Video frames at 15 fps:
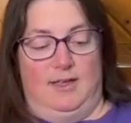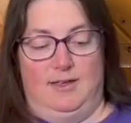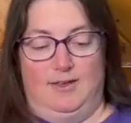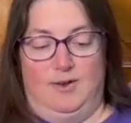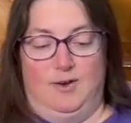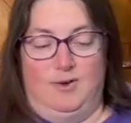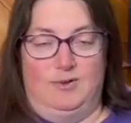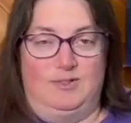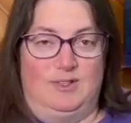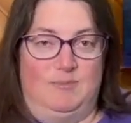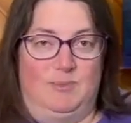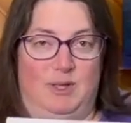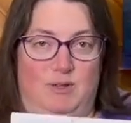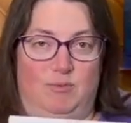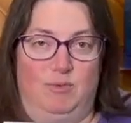Here's the
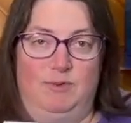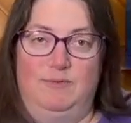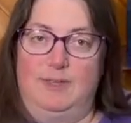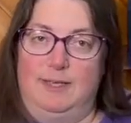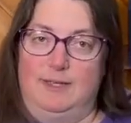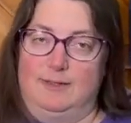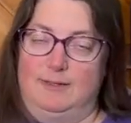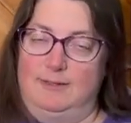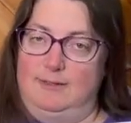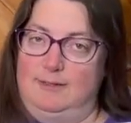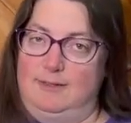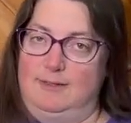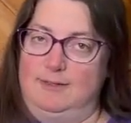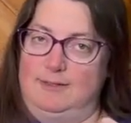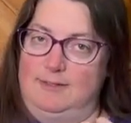big reveal.
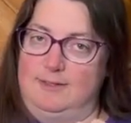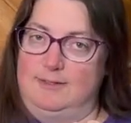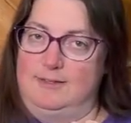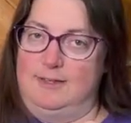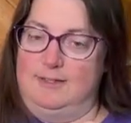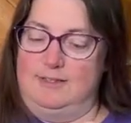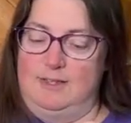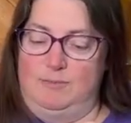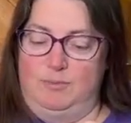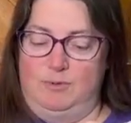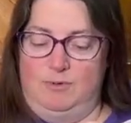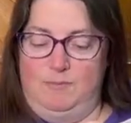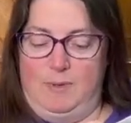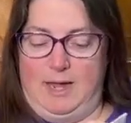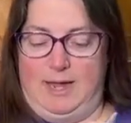It's just a
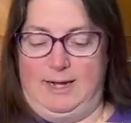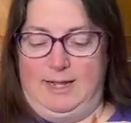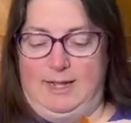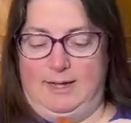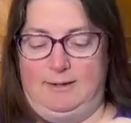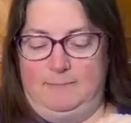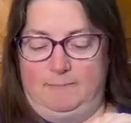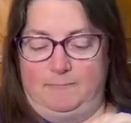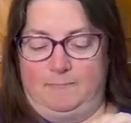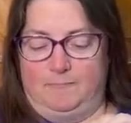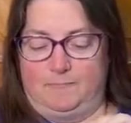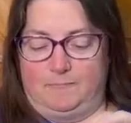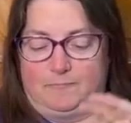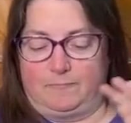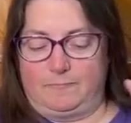simple painting.
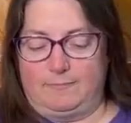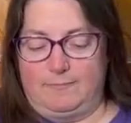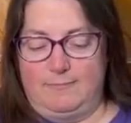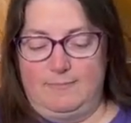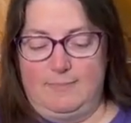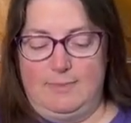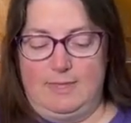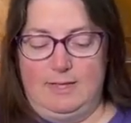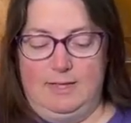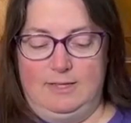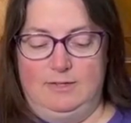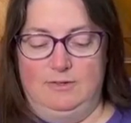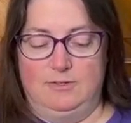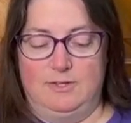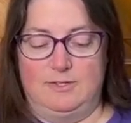
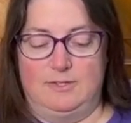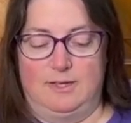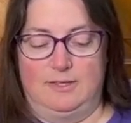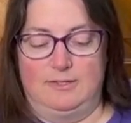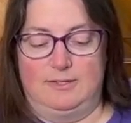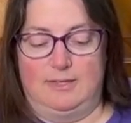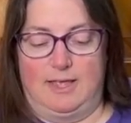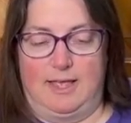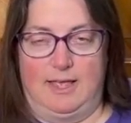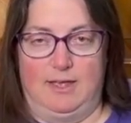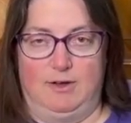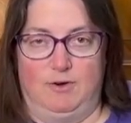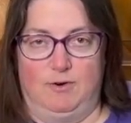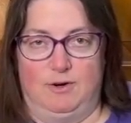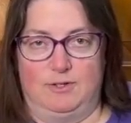So it's a sunset
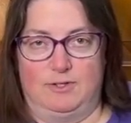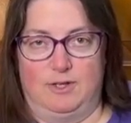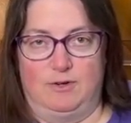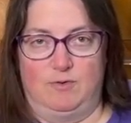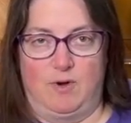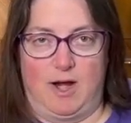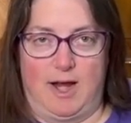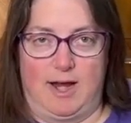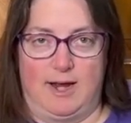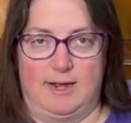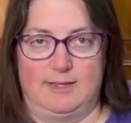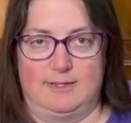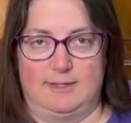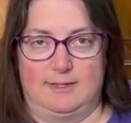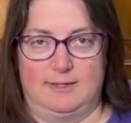or a
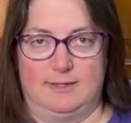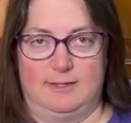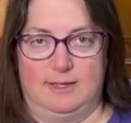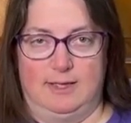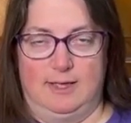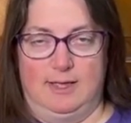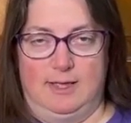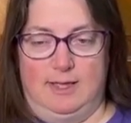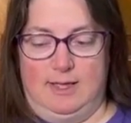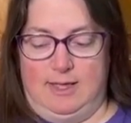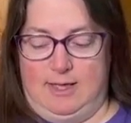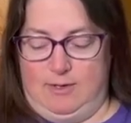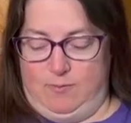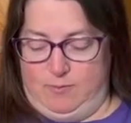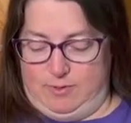sunrise
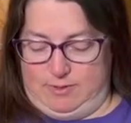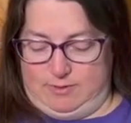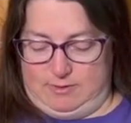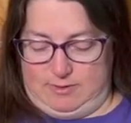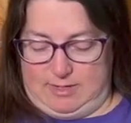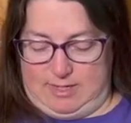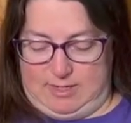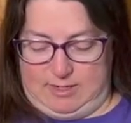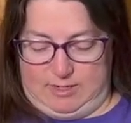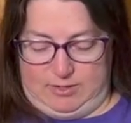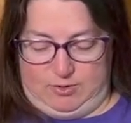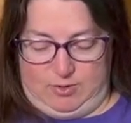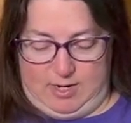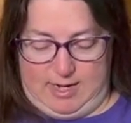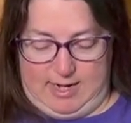with a
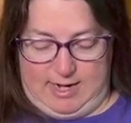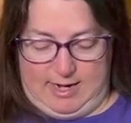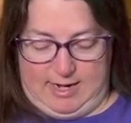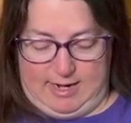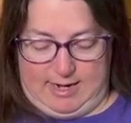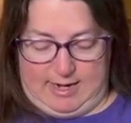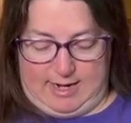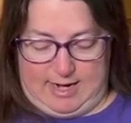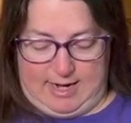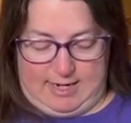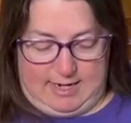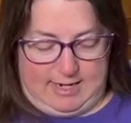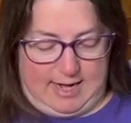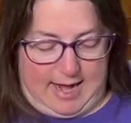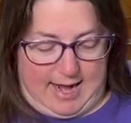tree and
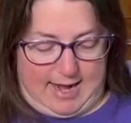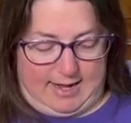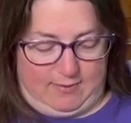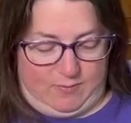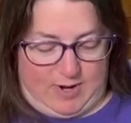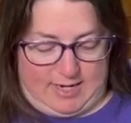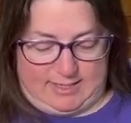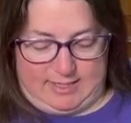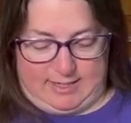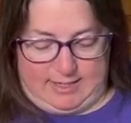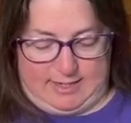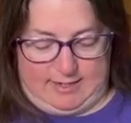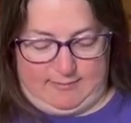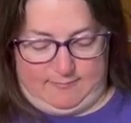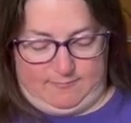a cat watching it.